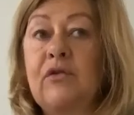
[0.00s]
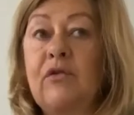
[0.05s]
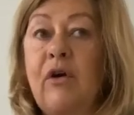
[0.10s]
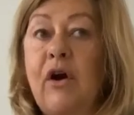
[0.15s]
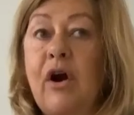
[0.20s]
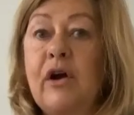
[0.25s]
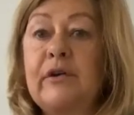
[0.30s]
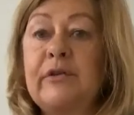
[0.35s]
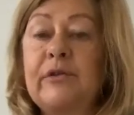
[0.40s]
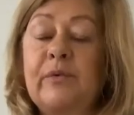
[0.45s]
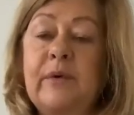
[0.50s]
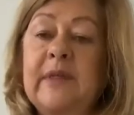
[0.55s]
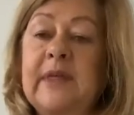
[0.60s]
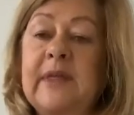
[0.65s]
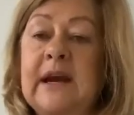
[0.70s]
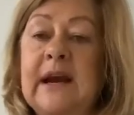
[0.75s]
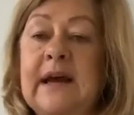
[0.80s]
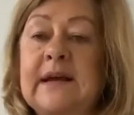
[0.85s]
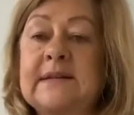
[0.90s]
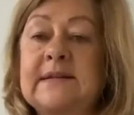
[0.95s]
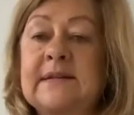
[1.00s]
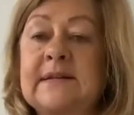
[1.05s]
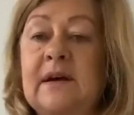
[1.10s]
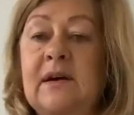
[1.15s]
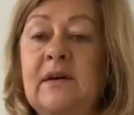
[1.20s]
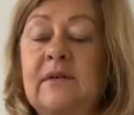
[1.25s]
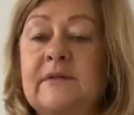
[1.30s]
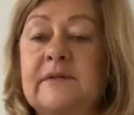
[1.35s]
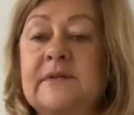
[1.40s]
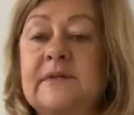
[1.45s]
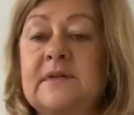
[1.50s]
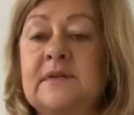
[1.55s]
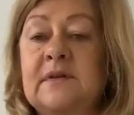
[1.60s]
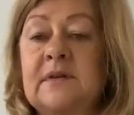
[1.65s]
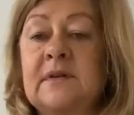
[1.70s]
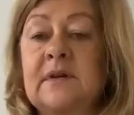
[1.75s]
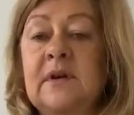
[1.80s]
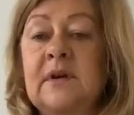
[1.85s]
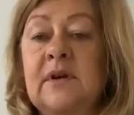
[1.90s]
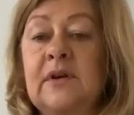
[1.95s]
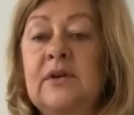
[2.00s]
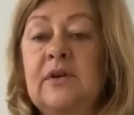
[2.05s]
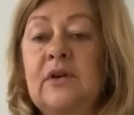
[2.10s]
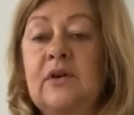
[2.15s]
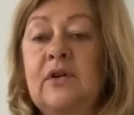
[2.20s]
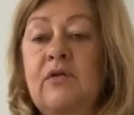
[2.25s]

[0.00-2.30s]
growth within ourselves, you know,